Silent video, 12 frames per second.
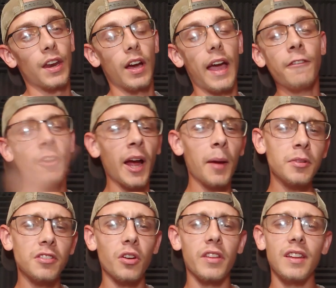every
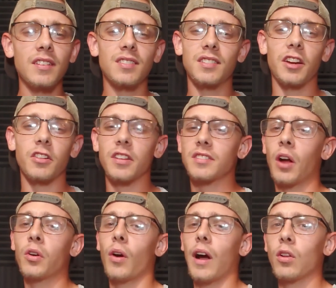episode of this tier list, I
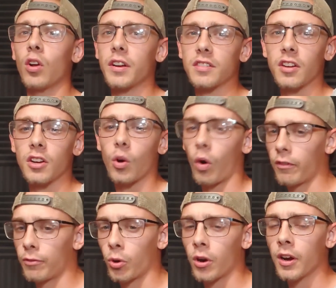don't know how long it's going to go on
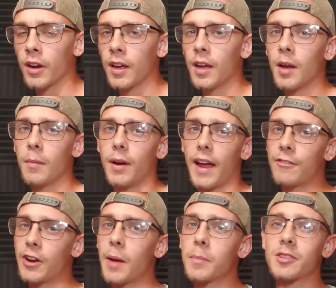for, but
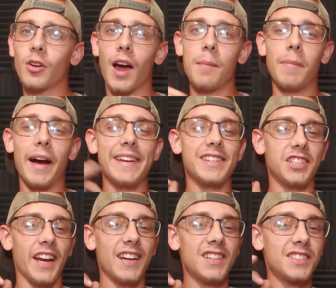every episode I might
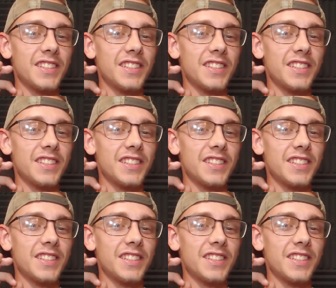change